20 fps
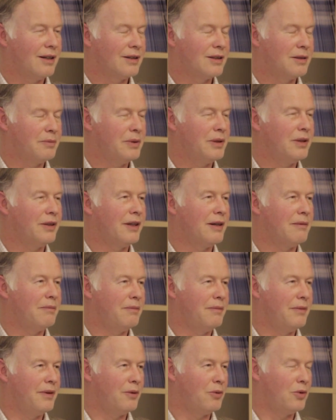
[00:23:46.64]
to build
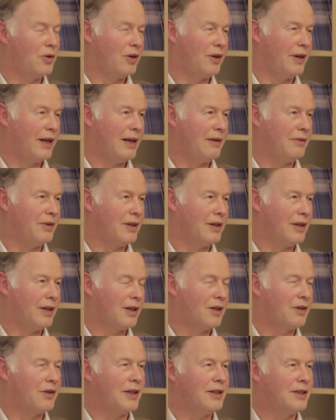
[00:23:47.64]
the Royal Navy, they
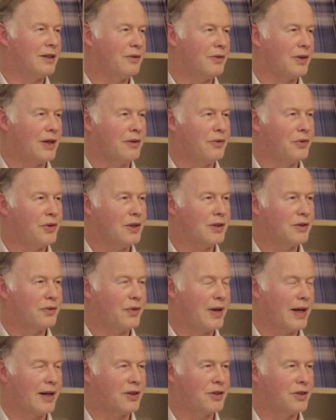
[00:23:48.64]
created the very first
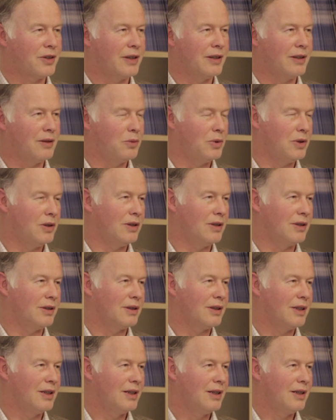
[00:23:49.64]
factory in the world
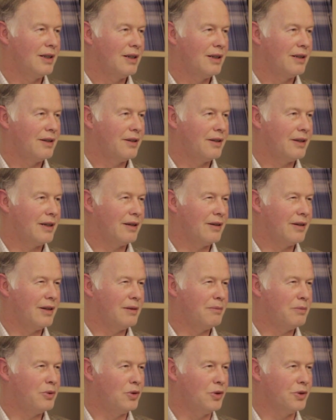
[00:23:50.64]
down
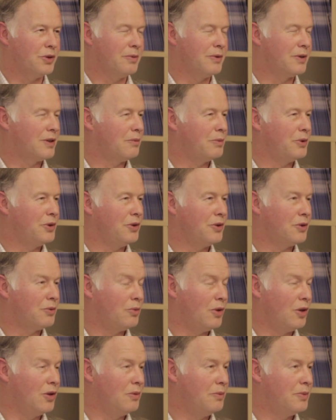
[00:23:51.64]
near Portsmouth to produce
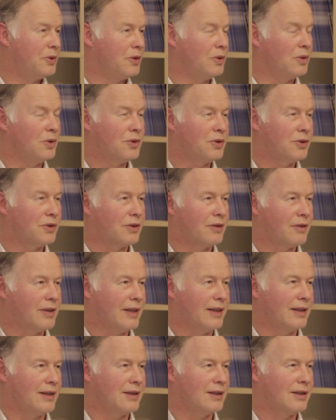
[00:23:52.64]
ropes and all sorts of
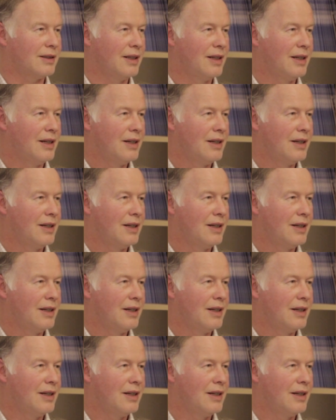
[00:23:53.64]
things.